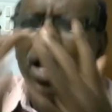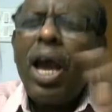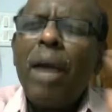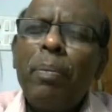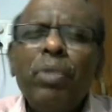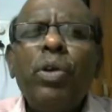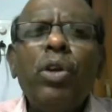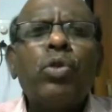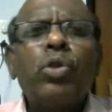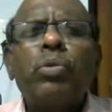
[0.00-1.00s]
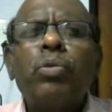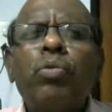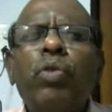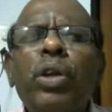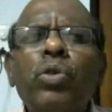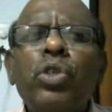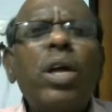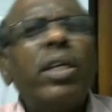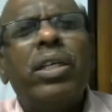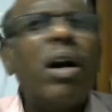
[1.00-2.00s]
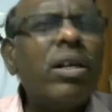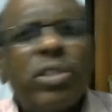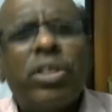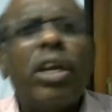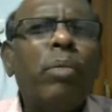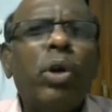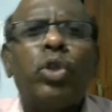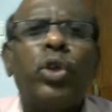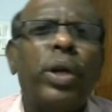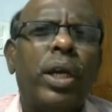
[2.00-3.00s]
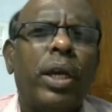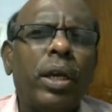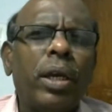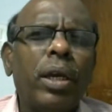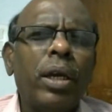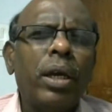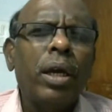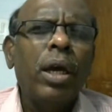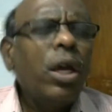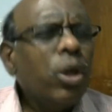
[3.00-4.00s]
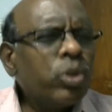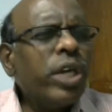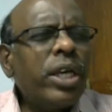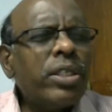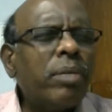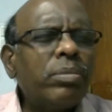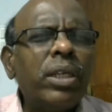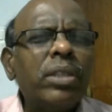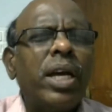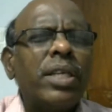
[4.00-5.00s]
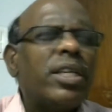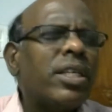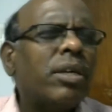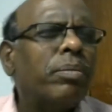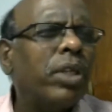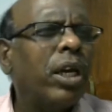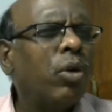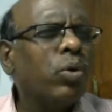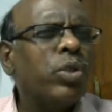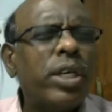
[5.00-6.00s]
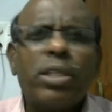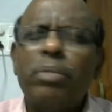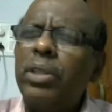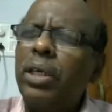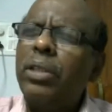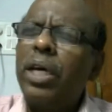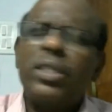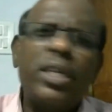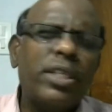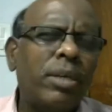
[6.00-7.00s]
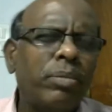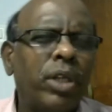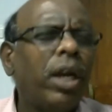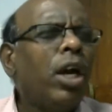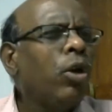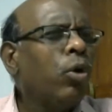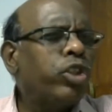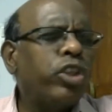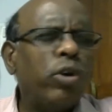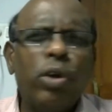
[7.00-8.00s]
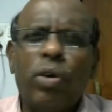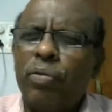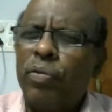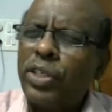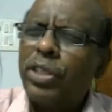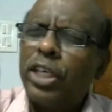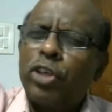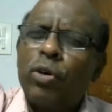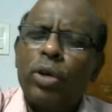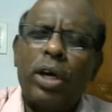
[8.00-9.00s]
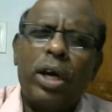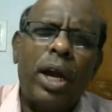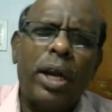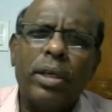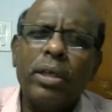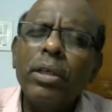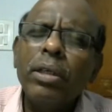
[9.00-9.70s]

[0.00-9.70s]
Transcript: happen when you when you start dancing mutually you say something they say something you say something they say something you show your fist they show your hand